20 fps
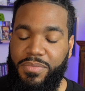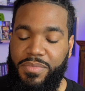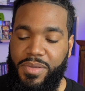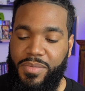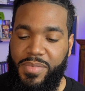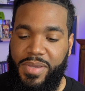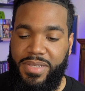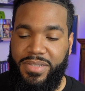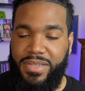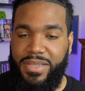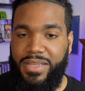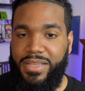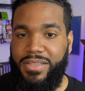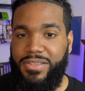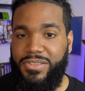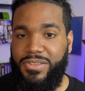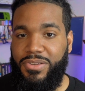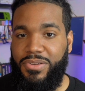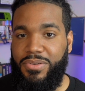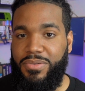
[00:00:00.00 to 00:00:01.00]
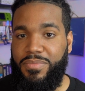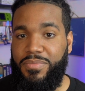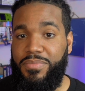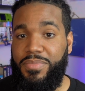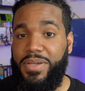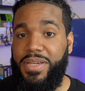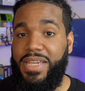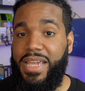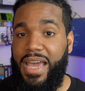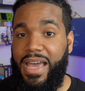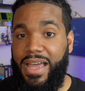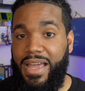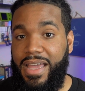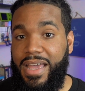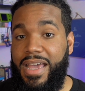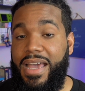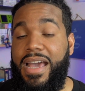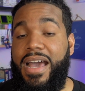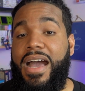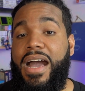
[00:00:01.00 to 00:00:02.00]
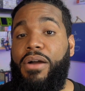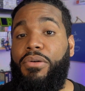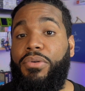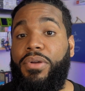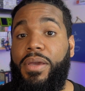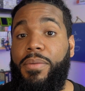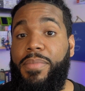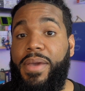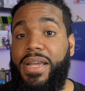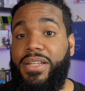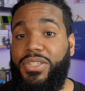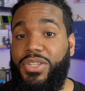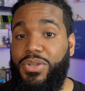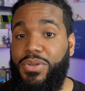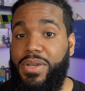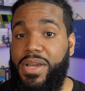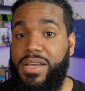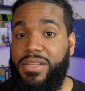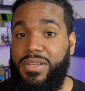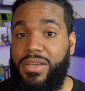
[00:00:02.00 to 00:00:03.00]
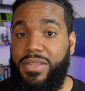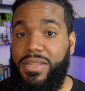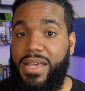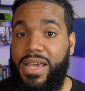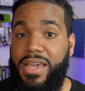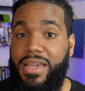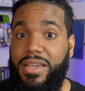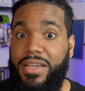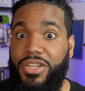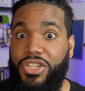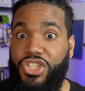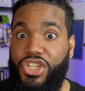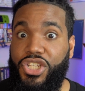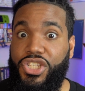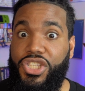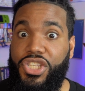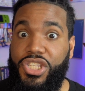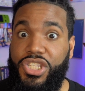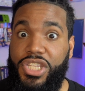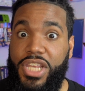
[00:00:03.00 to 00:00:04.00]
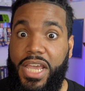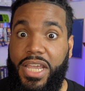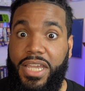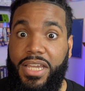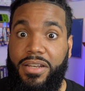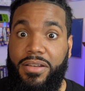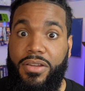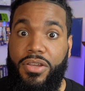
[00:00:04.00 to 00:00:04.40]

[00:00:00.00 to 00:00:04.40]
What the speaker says: to be amazing. So, but yeah, I will get back to you guys on that in just a second.